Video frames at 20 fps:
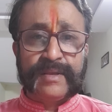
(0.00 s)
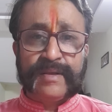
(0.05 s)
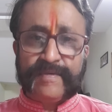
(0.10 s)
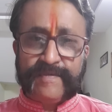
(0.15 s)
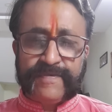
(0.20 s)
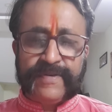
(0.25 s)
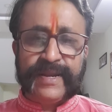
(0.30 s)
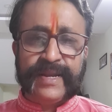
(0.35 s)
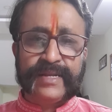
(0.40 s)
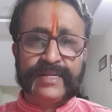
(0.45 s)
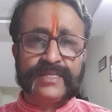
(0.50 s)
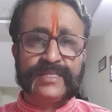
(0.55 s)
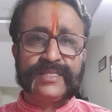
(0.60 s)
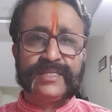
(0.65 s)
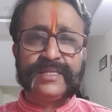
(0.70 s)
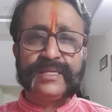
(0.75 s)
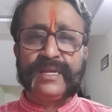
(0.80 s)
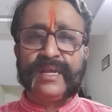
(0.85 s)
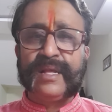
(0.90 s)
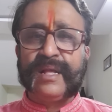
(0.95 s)

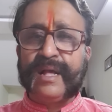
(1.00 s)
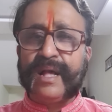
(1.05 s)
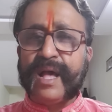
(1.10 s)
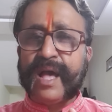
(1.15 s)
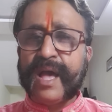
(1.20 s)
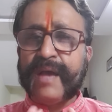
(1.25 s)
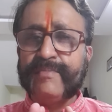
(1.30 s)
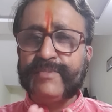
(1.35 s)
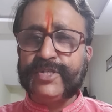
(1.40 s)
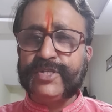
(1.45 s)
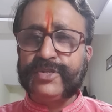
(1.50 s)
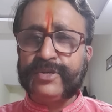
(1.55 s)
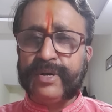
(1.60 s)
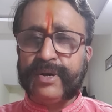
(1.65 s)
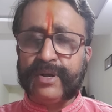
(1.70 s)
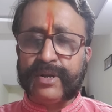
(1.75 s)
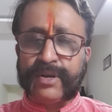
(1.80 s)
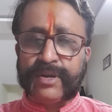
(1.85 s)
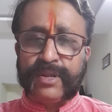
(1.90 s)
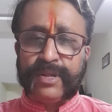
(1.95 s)
Friends, I am
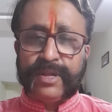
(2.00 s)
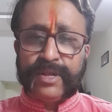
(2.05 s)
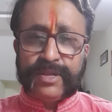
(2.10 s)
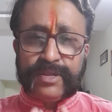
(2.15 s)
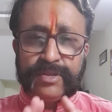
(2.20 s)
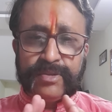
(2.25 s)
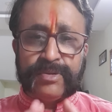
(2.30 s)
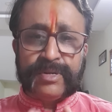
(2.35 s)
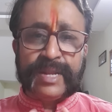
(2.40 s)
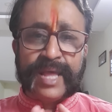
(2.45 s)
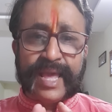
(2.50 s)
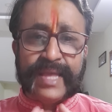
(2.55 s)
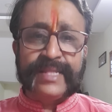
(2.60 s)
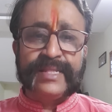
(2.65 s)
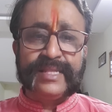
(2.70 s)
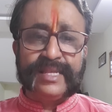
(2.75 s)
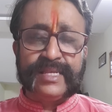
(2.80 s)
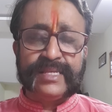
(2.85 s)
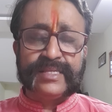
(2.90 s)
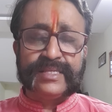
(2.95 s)
sure you like
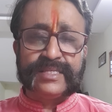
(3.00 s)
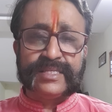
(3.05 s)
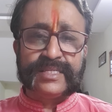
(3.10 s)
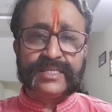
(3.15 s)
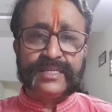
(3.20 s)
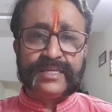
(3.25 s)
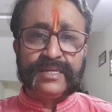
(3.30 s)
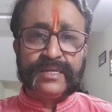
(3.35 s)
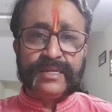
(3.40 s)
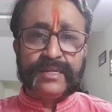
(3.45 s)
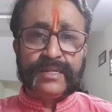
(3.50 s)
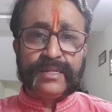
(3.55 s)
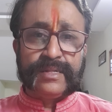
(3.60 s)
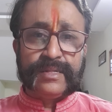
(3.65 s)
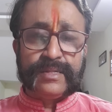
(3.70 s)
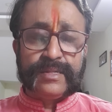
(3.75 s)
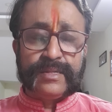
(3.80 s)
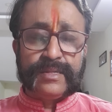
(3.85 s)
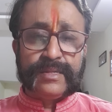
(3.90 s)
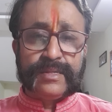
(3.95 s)
these
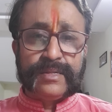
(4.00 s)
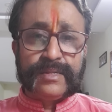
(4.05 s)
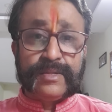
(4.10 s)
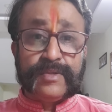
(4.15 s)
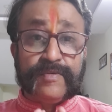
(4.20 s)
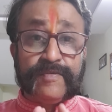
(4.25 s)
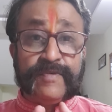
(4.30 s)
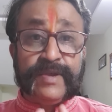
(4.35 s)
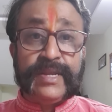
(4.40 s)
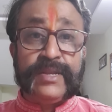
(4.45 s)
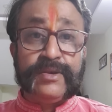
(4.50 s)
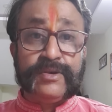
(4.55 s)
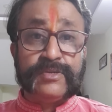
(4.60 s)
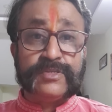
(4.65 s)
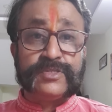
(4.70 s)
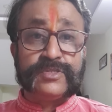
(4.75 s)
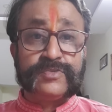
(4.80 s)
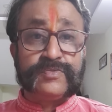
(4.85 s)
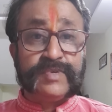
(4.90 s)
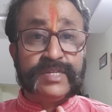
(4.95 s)

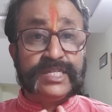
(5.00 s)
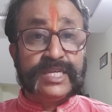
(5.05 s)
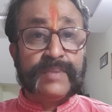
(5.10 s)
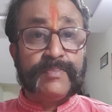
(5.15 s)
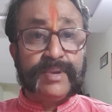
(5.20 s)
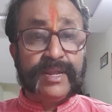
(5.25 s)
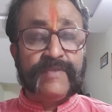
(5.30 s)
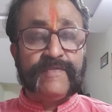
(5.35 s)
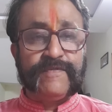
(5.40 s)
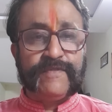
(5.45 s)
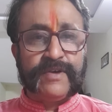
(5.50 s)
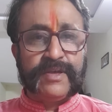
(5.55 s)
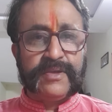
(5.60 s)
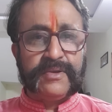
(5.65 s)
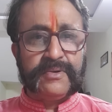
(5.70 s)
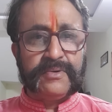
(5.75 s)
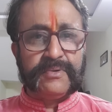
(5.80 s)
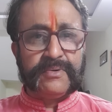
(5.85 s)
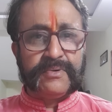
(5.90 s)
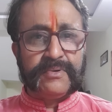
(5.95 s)
videos which I bring for
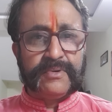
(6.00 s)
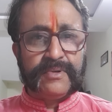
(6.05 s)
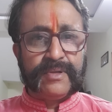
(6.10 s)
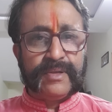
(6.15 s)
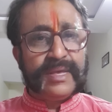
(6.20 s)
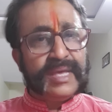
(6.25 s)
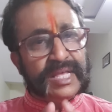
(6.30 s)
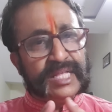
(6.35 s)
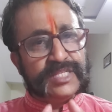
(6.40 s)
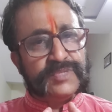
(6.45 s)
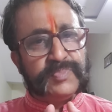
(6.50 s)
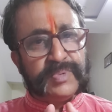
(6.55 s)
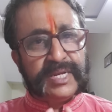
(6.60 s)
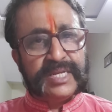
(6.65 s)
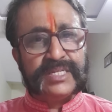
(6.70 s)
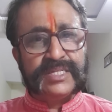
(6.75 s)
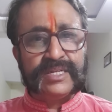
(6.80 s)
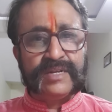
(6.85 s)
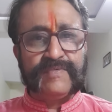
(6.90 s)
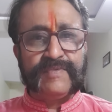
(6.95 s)
you,
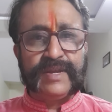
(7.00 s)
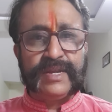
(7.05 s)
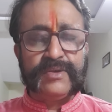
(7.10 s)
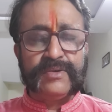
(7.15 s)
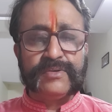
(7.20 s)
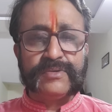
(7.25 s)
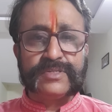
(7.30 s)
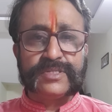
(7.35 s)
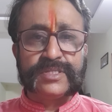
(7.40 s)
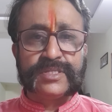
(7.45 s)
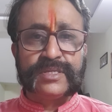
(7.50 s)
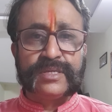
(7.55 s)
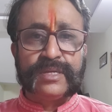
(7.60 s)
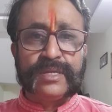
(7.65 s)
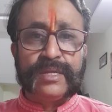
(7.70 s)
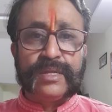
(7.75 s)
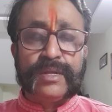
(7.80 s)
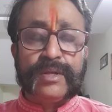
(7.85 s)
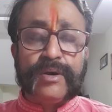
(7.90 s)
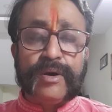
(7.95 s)
inspirational videos
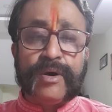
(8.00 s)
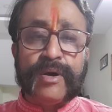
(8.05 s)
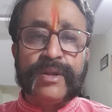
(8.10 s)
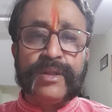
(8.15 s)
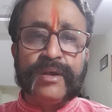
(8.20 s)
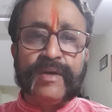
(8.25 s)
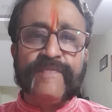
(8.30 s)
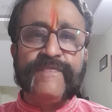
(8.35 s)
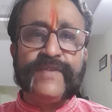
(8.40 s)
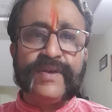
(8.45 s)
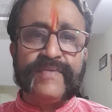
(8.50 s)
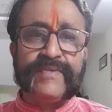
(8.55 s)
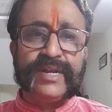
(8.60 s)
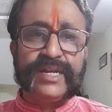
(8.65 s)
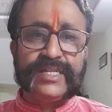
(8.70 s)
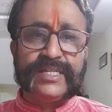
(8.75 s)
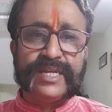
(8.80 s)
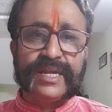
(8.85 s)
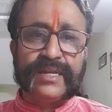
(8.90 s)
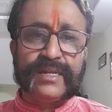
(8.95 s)
on your
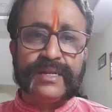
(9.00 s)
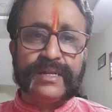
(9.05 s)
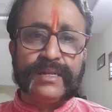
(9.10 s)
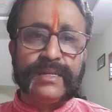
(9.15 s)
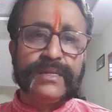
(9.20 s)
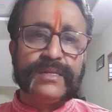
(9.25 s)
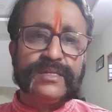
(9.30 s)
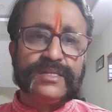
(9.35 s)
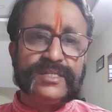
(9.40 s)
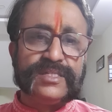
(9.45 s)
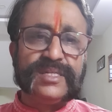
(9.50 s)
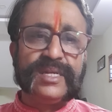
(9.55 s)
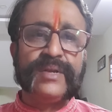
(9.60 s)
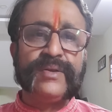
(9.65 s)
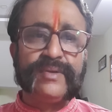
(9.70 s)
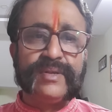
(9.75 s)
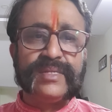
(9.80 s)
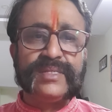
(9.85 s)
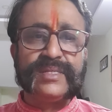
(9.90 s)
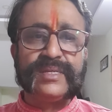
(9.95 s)
favorite channel,
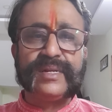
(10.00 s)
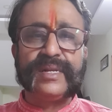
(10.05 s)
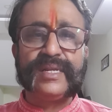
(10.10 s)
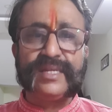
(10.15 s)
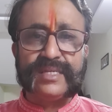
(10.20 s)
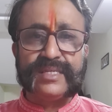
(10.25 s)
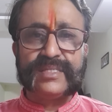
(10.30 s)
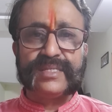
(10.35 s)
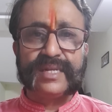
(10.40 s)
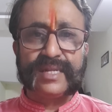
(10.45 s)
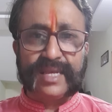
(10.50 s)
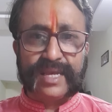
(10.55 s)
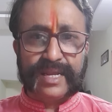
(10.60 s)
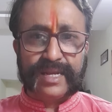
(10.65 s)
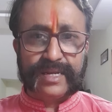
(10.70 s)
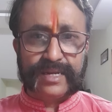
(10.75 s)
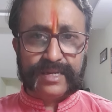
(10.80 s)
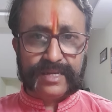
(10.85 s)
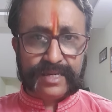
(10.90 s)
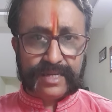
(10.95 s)
Generous, Gracious and
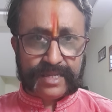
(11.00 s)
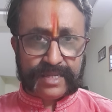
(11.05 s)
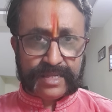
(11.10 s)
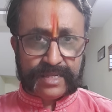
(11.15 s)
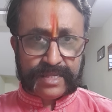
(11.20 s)
Gallant.